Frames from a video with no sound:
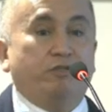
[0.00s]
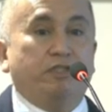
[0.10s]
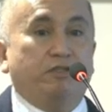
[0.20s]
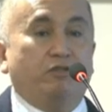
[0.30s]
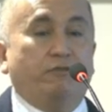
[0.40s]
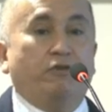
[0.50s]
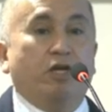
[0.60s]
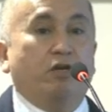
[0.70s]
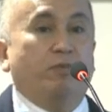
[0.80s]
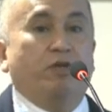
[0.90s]
or sensor for a
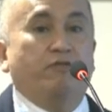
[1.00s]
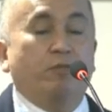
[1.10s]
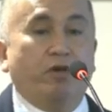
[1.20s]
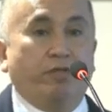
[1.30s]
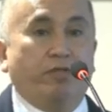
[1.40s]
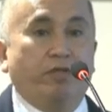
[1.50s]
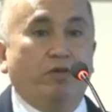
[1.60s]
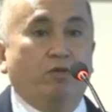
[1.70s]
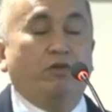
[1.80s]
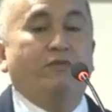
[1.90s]
couple of months
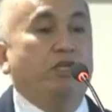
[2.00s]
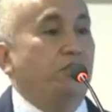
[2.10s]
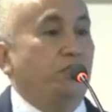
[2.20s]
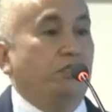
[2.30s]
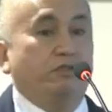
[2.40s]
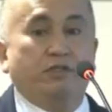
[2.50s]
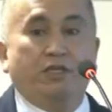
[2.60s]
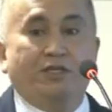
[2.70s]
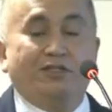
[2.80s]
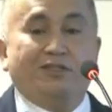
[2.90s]
or even years,
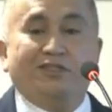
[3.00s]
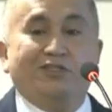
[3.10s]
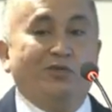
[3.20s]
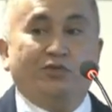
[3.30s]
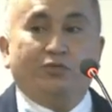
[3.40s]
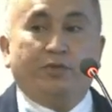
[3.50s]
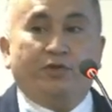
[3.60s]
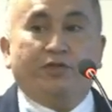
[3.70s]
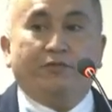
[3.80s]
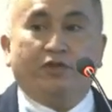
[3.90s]
it's, it's going to be
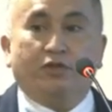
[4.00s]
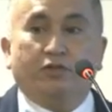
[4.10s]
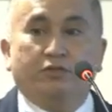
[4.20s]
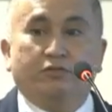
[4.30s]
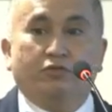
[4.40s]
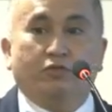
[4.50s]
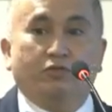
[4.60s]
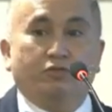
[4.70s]
very difficult to,